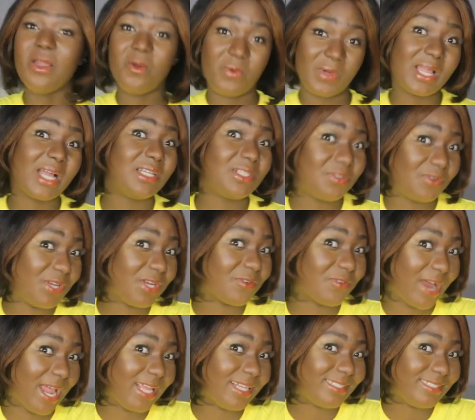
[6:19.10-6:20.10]
We can do it,
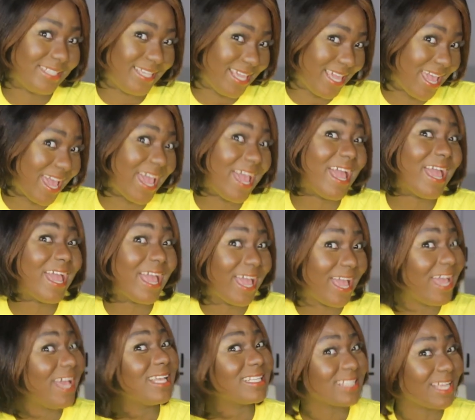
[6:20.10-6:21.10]
right?
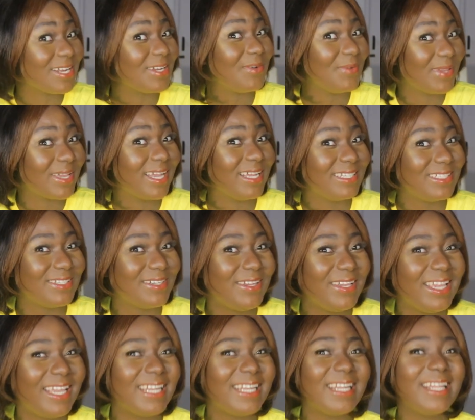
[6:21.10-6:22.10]
Yes, I know we can do
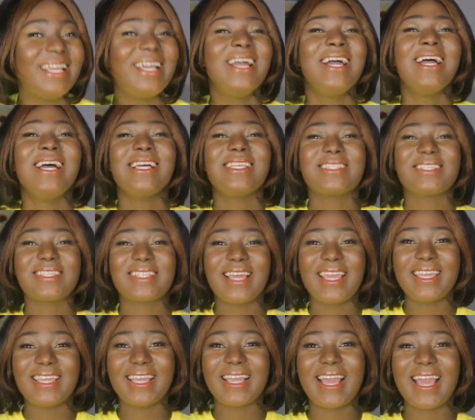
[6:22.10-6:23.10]
it. So
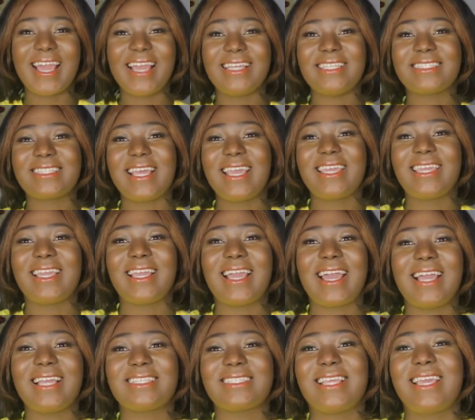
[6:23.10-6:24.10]
thank you guys, thank you
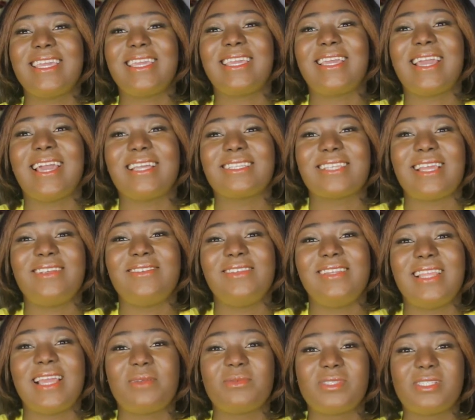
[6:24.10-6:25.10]
guys, thank you guys. I
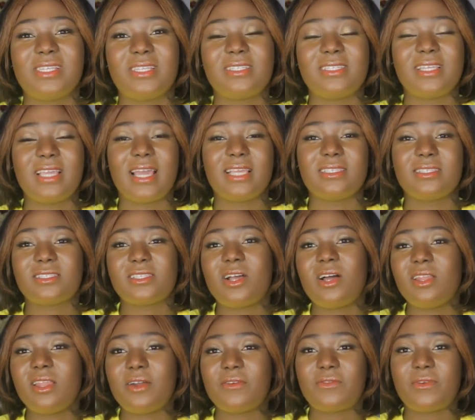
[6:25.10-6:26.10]
really appreciate you guys. It's
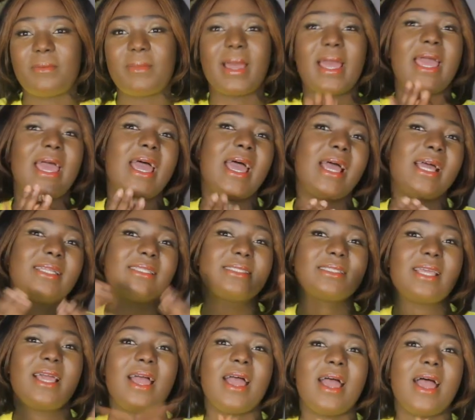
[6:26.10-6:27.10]
all love from my end.
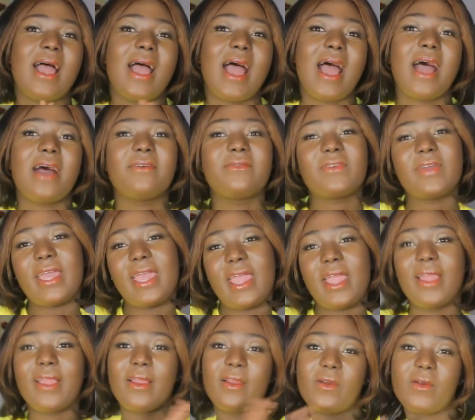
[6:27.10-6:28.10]
Have
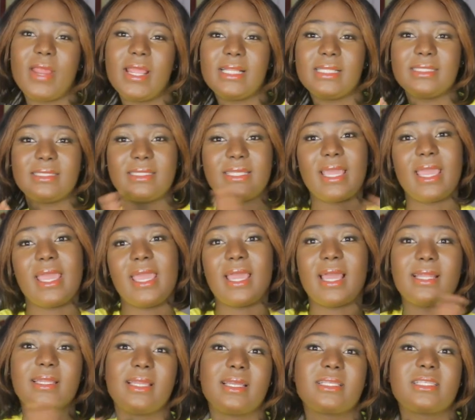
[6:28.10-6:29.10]
a great day
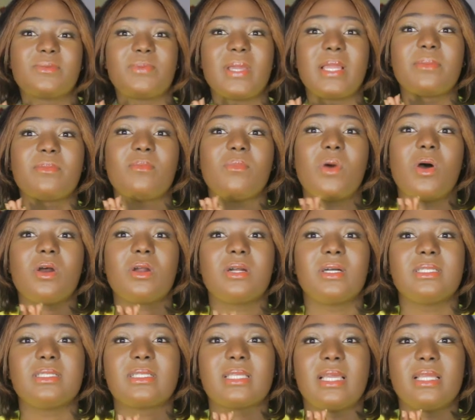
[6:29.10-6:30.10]
and expect more
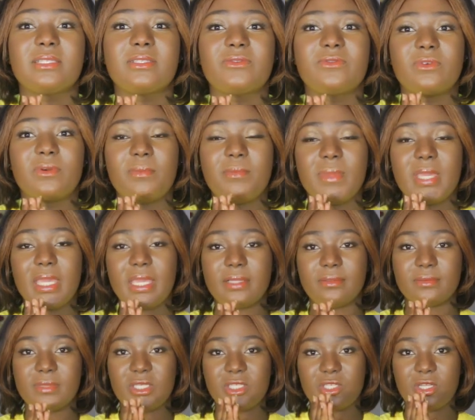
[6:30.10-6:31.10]
content from
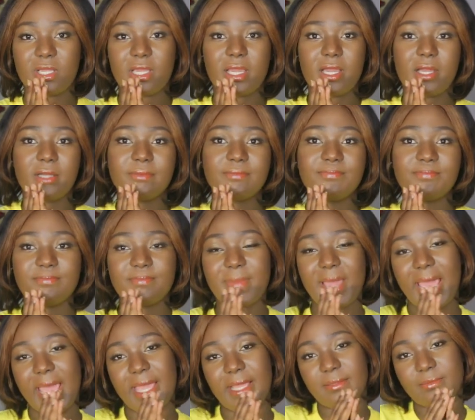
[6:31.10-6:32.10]
me. It's your girl.
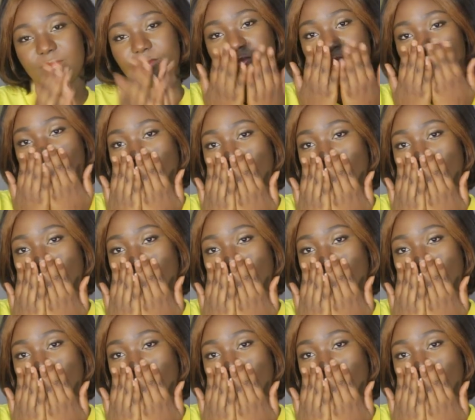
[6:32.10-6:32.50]
Bye.